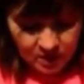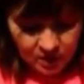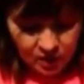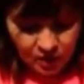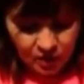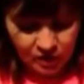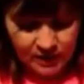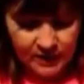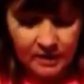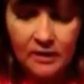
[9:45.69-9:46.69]
you curl
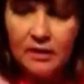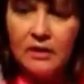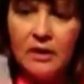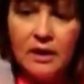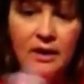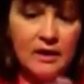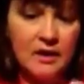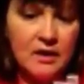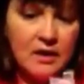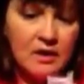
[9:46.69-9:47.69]
it, okay,
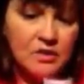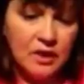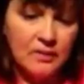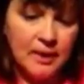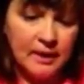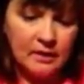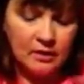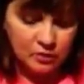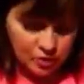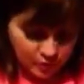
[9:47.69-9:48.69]
try to make it a little